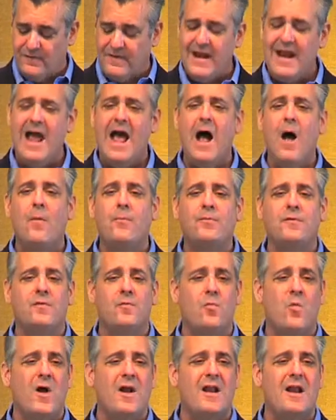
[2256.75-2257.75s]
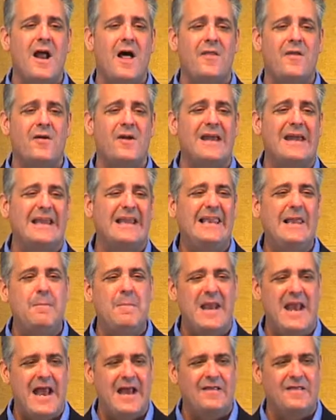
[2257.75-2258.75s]
they helped one another
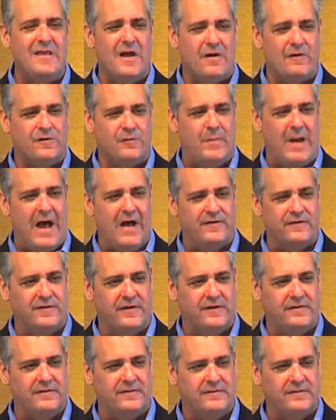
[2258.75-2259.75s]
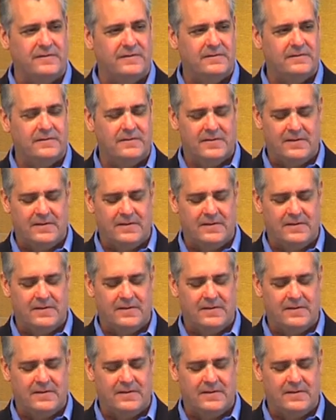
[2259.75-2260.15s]
eliminate their spouses.